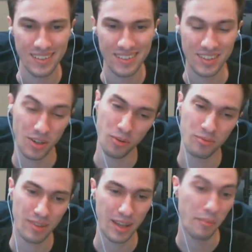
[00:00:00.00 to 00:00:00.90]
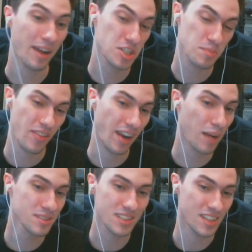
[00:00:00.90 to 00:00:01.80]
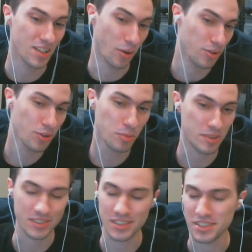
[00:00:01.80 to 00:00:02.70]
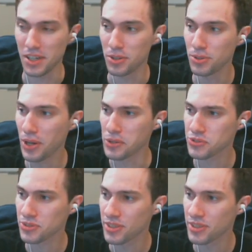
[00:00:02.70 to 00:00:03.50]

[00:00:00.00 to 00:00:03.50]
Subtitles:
You know, it might just be that I'm CEO and you could be CTO. Who knows?